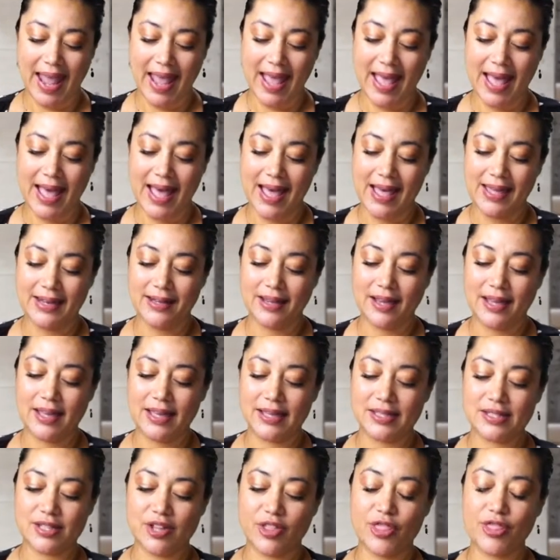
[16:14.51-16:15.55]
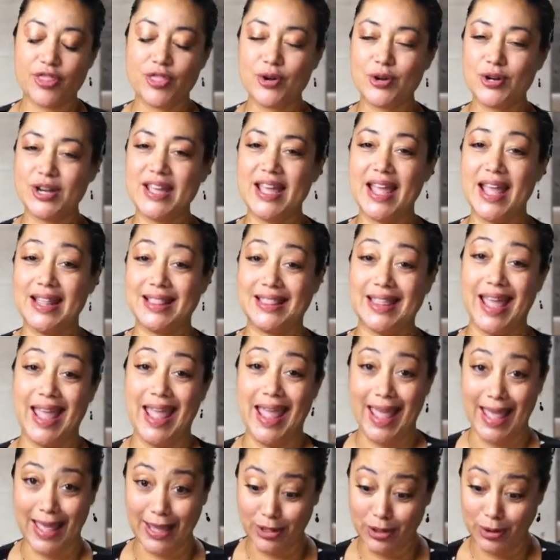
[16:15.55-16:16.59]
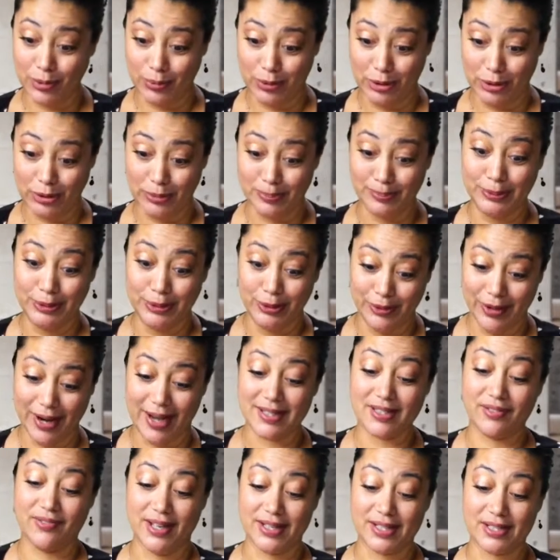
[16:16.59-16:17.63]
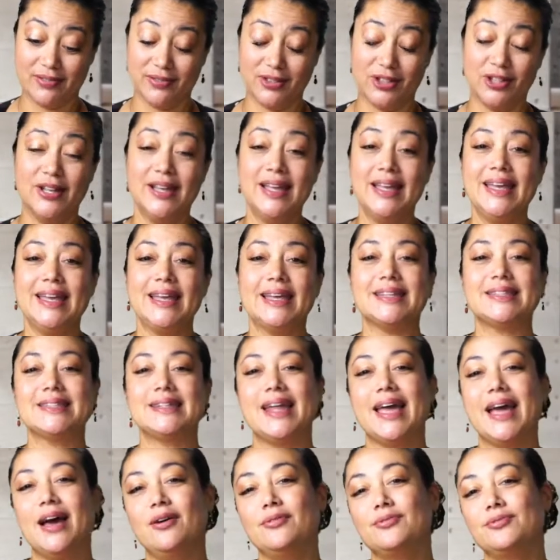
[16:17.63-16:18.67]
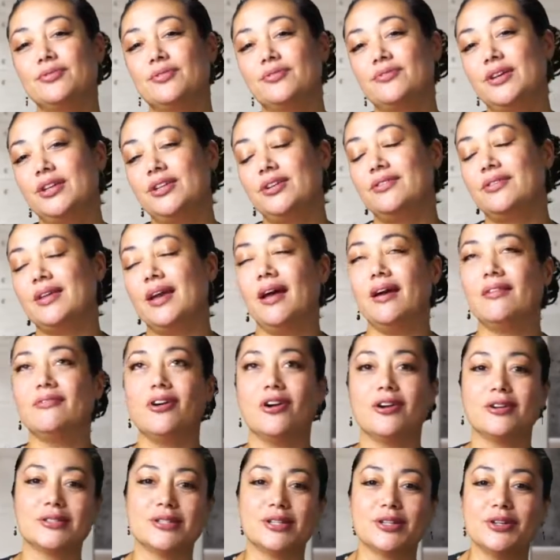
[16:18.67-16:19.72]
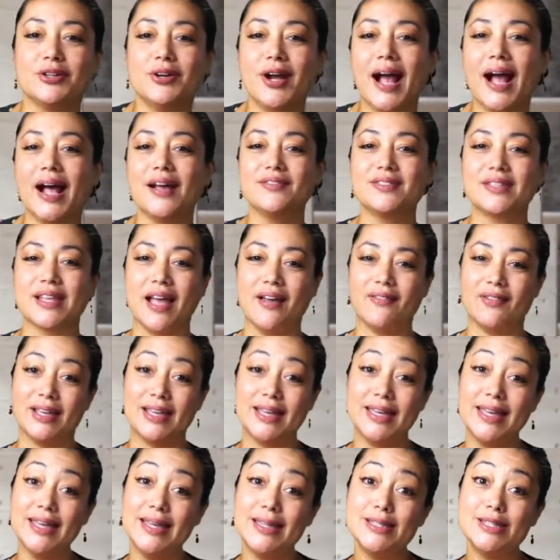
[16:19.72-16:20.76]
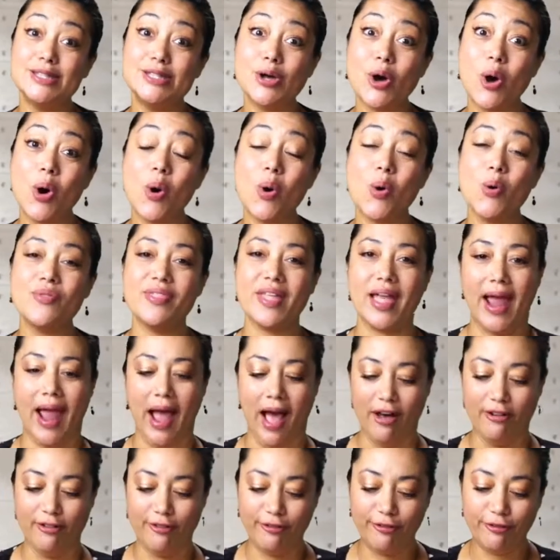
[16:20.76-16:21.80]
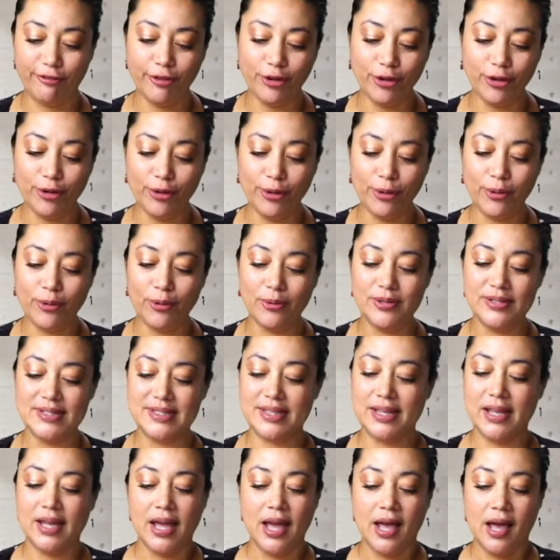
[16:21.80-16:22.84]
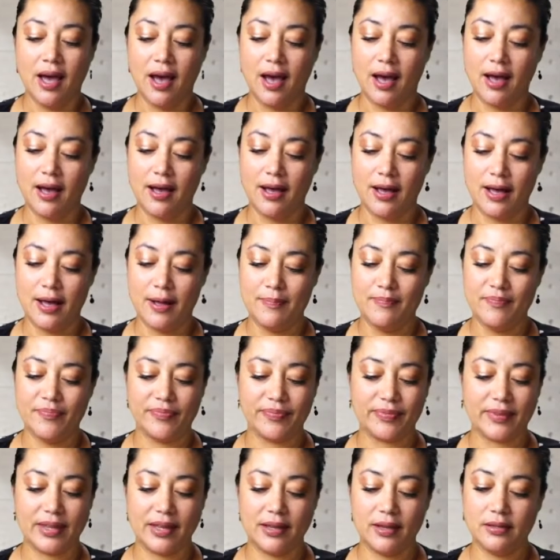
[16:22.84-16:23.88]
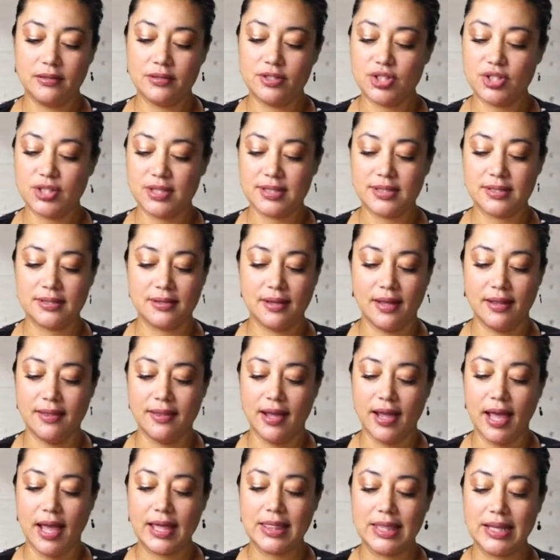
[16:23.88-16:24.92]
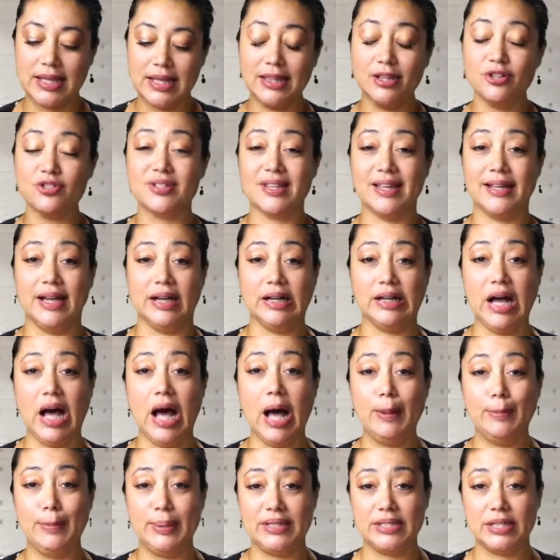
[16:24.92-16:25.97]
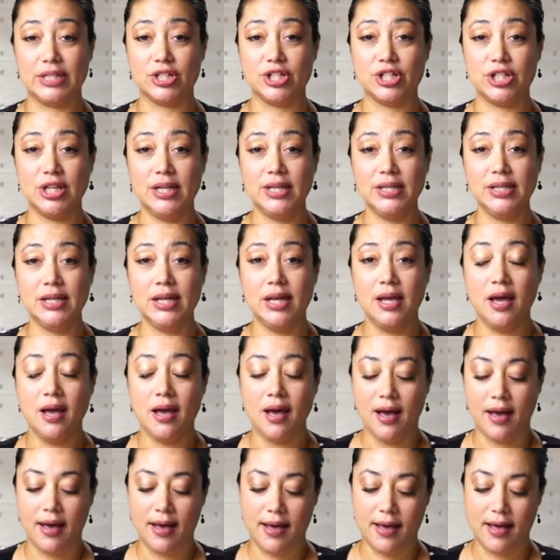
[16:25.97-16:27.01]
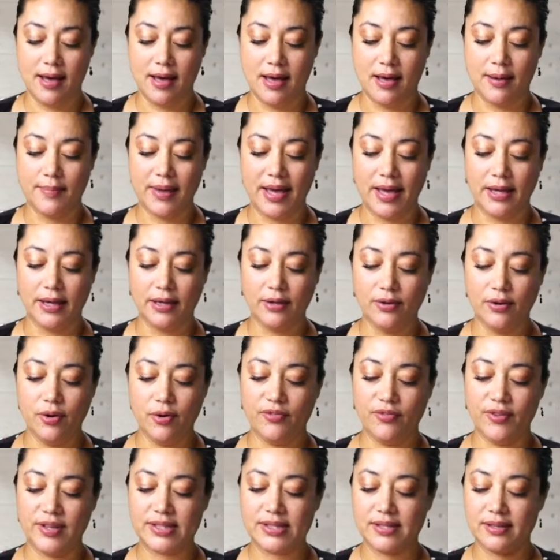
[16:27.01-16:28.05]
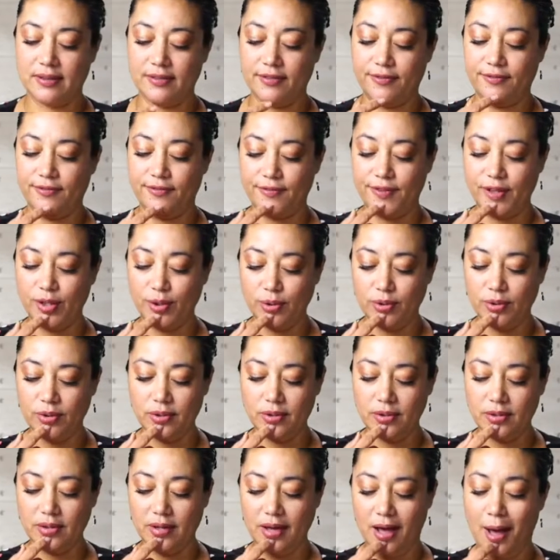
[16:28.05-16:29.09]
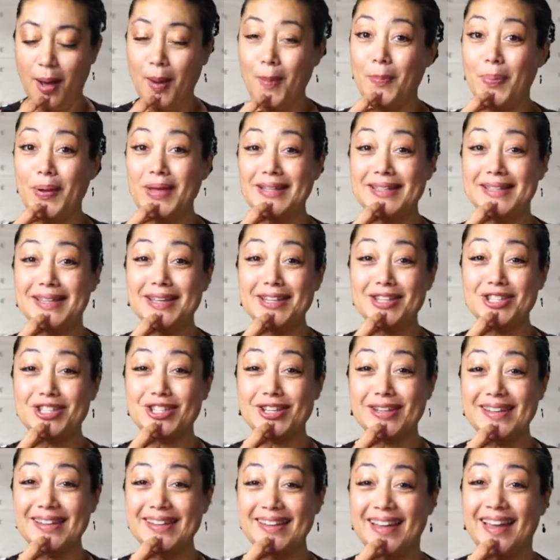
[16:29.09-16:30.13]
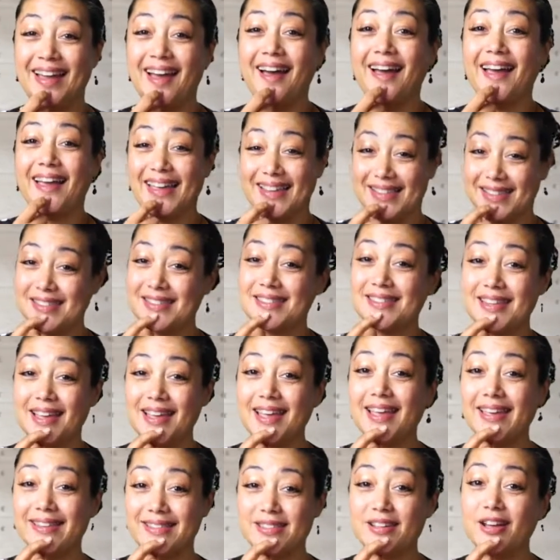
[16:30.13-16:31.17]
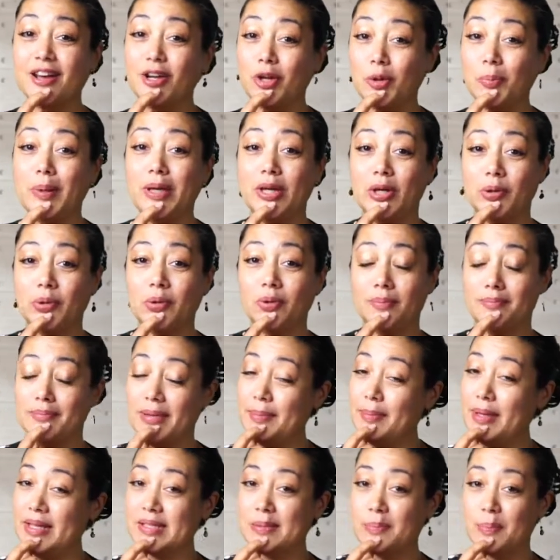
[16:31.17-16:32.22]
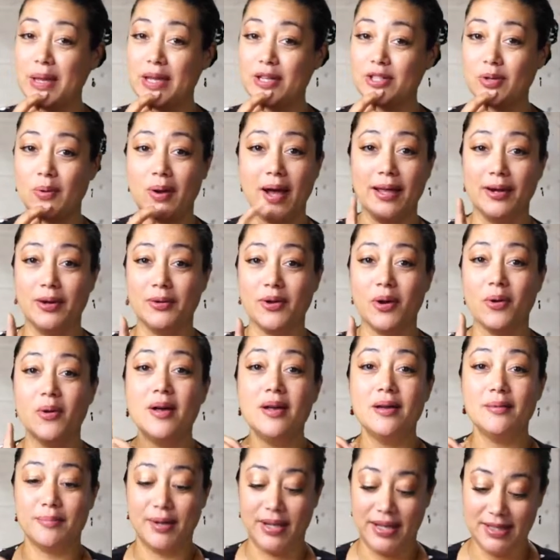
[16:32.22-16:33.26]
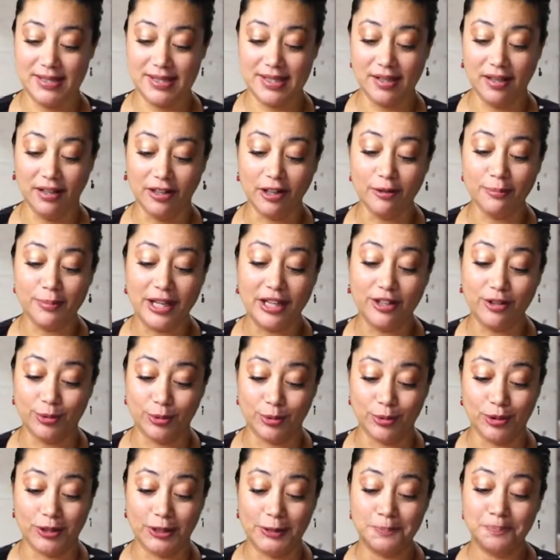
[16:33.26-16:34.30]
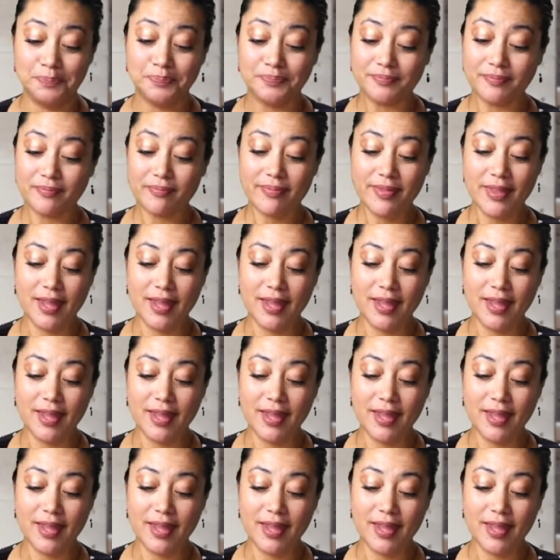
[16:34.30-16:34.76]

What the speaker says: And it's a 38th annual Bluegrass Festival. It's an outdoor venue. They have arts and crafts. They have a kids zone. They have foods. I think there's like a competition. I don't know if it's a fiddle competition. It's going to be cool. Maybe it's banjo. I don't know, but it's going to be cool.